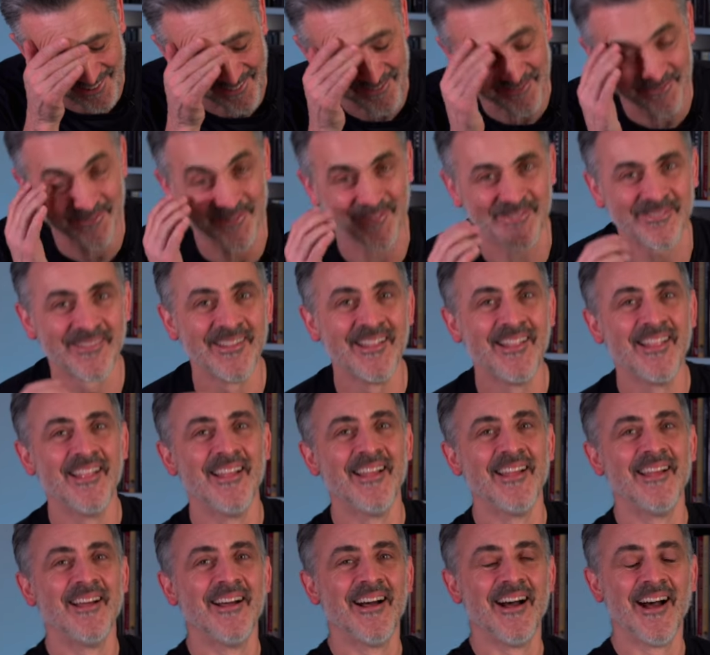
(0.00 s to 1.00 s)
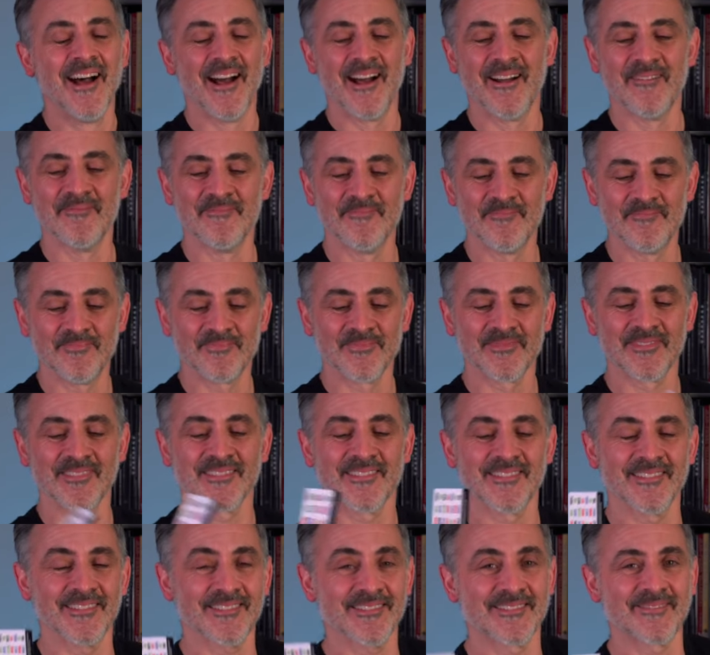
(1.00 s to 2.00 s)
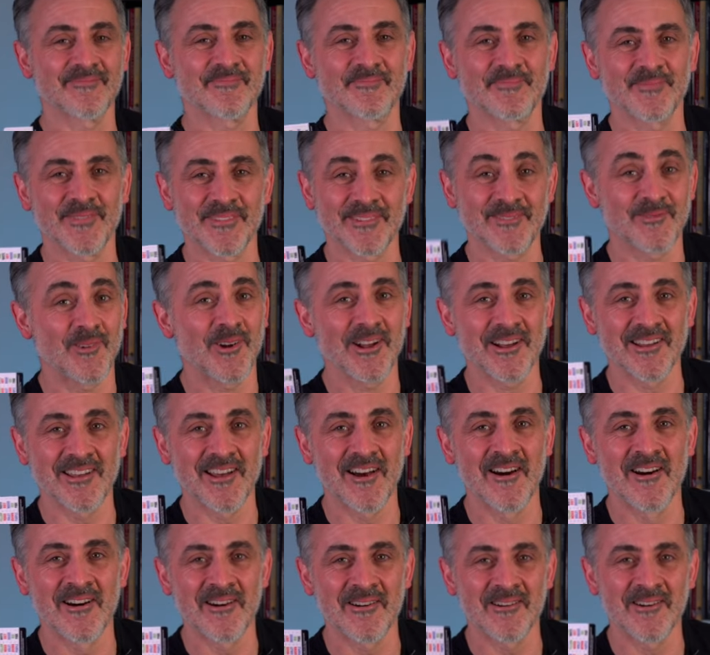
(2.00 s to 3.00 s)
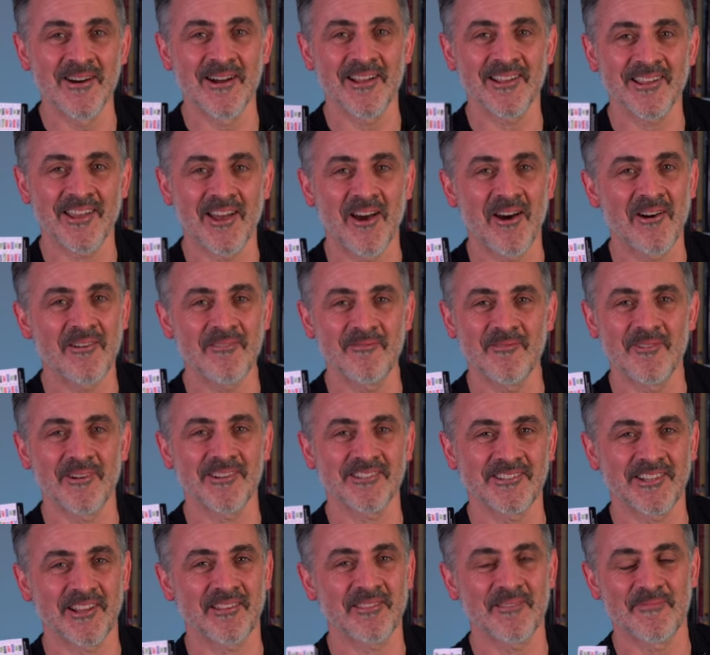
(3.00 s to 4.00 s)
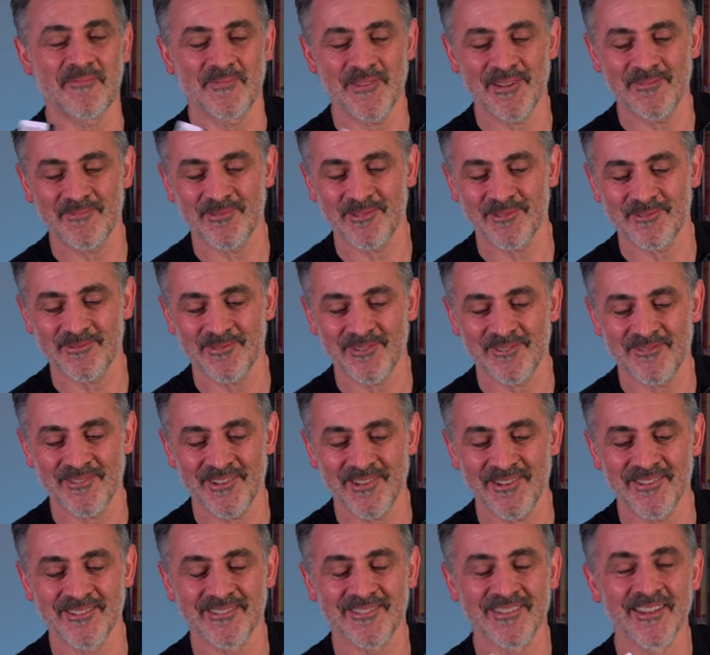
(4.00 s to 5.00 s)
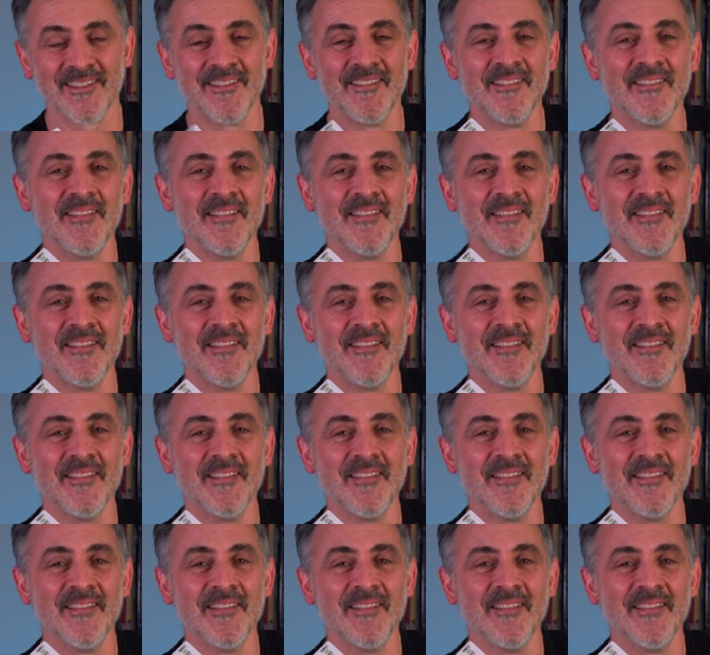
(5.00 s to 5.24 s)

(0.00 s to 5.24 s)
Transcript: terrible. Um, that's, that's why I can't, I can't watch other people's reviews.